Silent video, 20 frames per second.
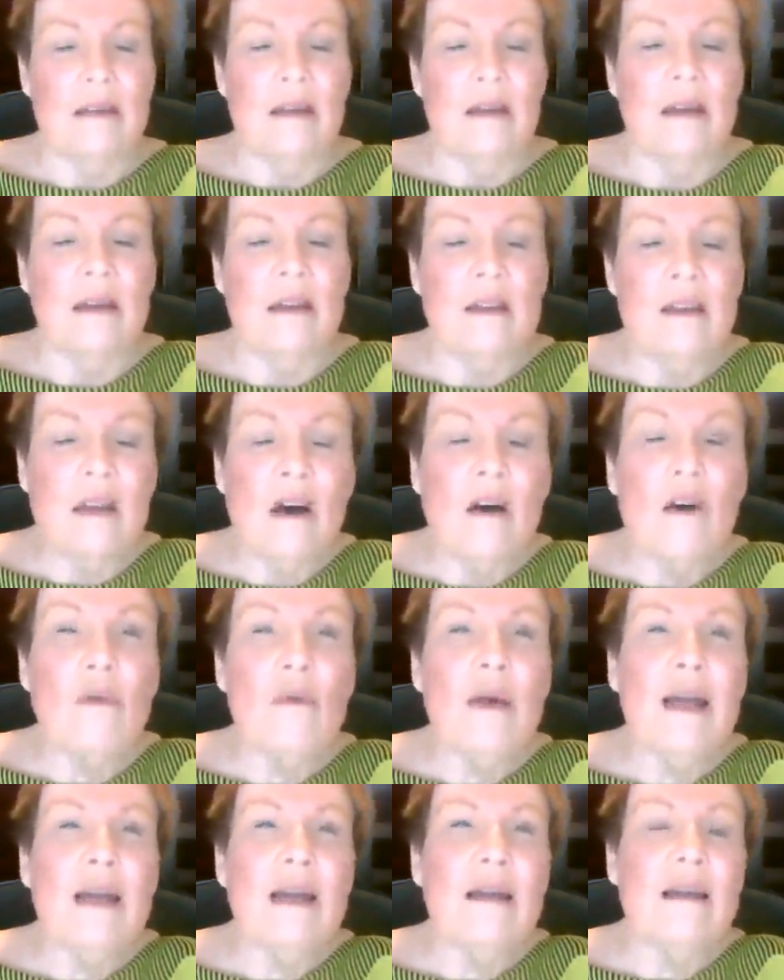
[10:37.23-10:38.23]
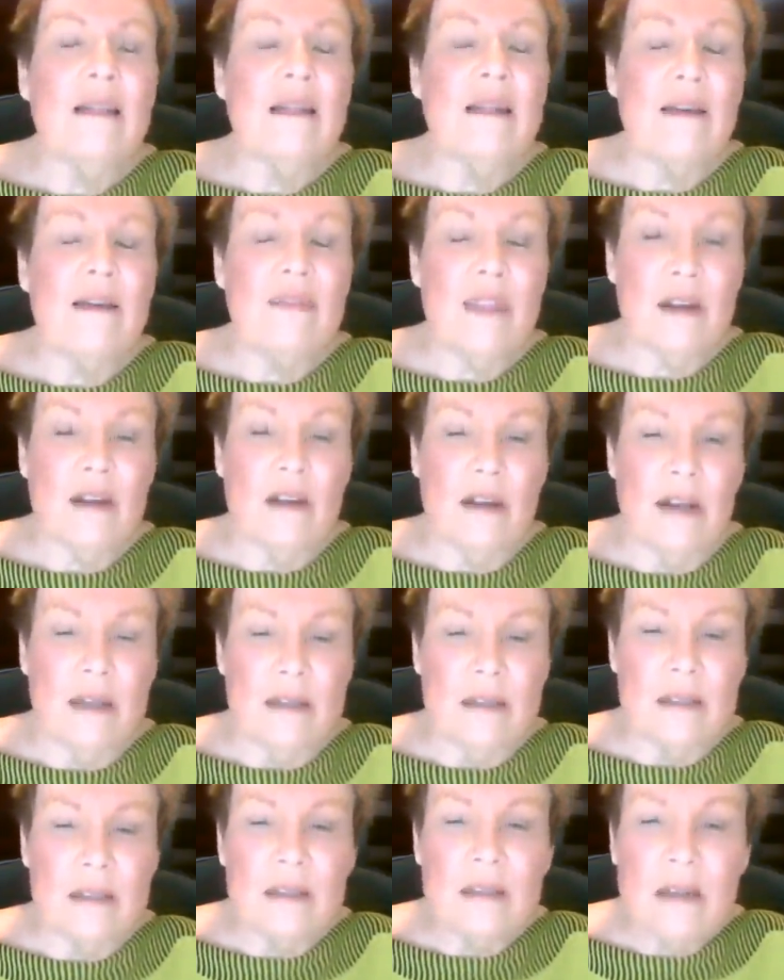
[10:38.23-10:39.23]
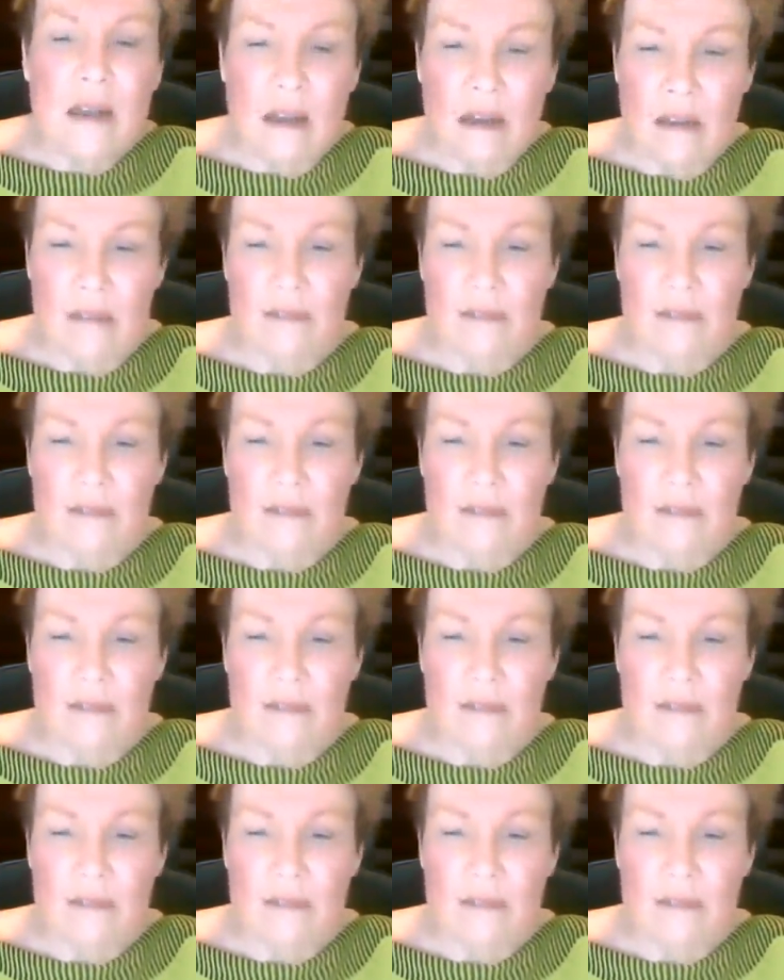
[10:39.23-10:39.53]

a knowing that there is enough